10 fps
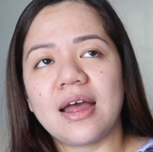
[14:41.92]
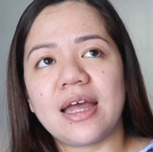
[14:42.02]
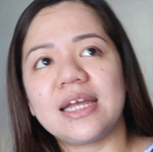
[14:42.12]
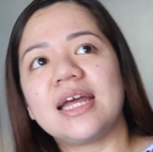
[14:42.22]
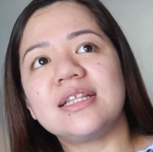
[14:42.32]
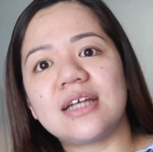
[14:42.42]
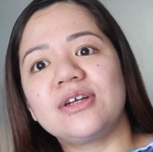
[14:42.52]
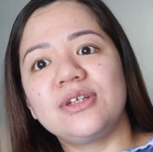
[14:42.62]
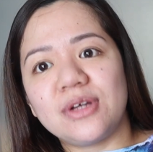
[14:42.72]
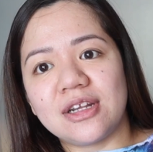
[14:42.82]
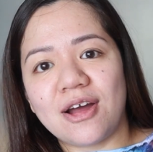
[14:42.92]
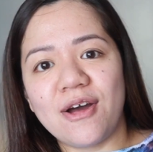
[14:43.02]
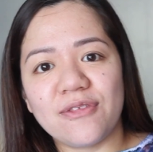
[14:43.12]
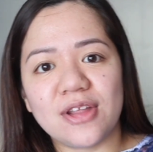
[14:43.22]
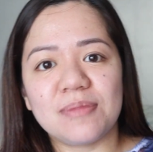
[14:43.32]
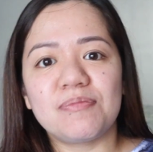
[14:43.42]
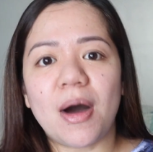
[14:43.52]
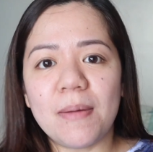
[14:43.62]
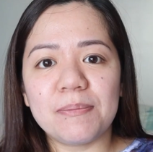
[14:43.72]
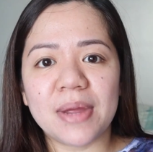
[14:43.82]
I can't tell you enough that
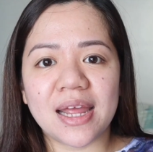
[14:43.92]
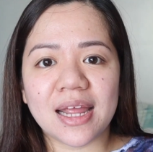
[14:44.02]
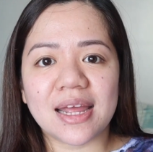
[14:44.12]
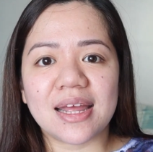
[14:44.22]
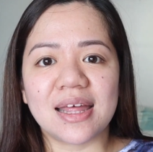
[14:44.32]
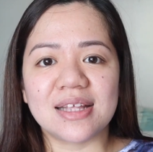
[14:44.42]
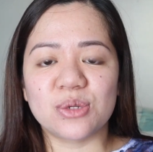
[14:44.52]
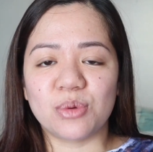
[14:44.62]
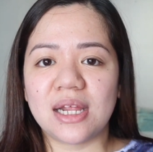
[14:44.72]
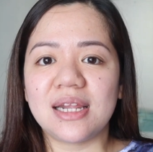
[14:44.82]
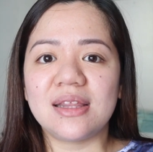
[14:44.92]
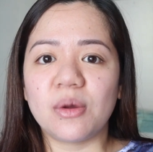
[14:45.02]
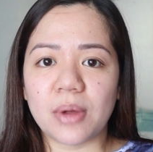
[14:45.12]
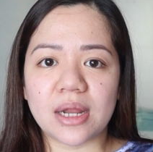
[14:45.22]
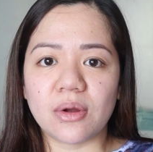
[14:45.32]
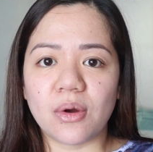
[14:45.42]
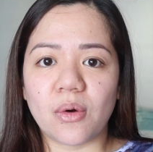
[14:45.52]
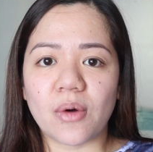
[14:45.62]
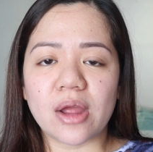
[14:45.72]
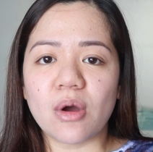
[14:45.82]
pumping is really the way to
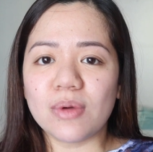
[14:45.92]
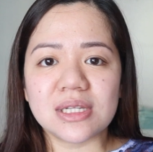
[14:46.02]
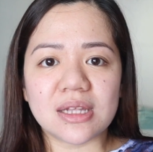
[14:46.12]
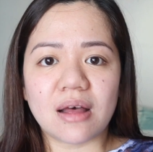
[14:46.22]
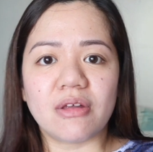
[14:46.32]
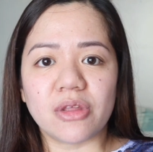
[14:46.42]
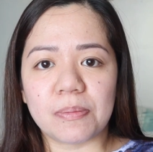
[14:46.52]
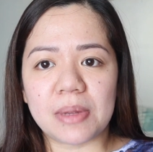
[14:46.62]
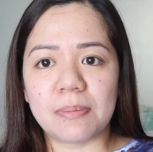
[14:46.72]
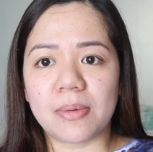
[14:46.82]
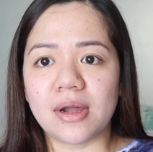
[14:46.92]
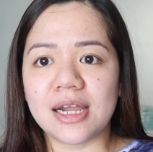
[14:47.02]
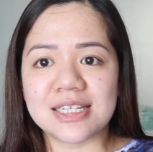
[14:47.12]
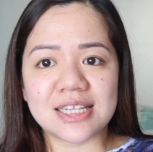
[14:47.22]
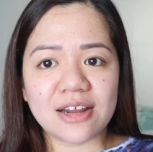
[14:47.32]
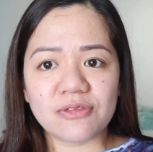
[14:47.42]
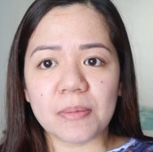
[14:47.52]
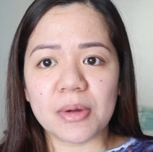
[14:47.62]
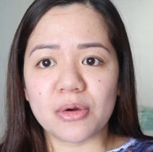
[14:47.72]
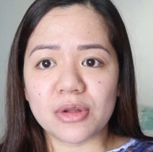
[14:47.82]
go. I always tell other people, aside
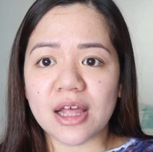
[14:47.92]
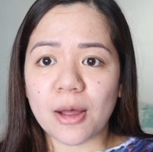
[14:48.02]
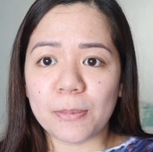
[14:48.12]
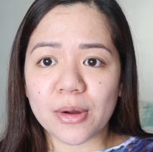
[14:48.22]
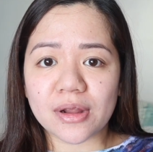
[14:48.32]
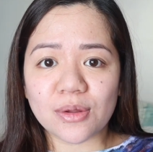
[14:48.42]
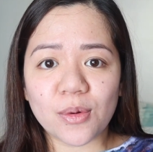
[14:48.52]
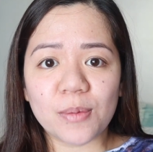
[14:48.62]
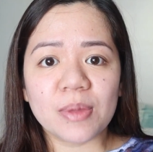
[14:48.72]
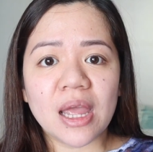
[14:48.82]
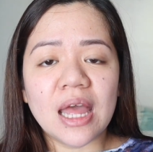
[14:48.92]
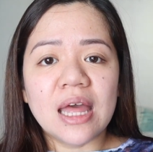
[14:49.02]
from a good helper at home,